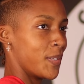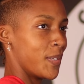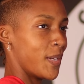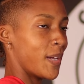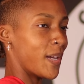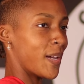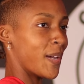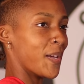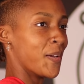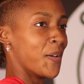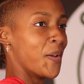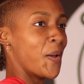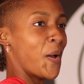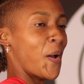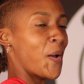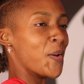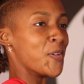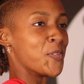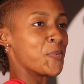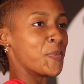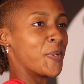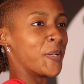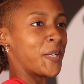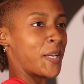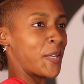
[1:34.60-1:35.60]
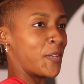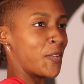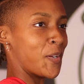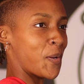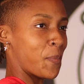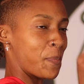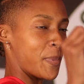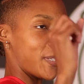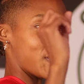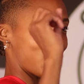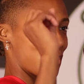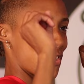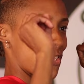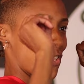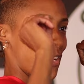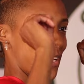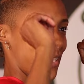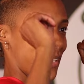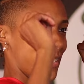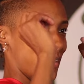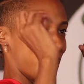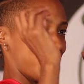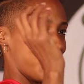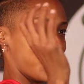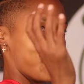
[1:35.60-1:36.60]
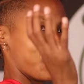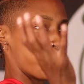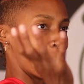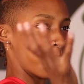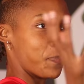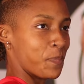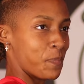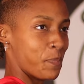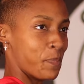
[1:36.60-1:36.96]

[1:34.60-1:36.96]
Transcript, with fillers: Yeah. Oh, do we not get like a big shining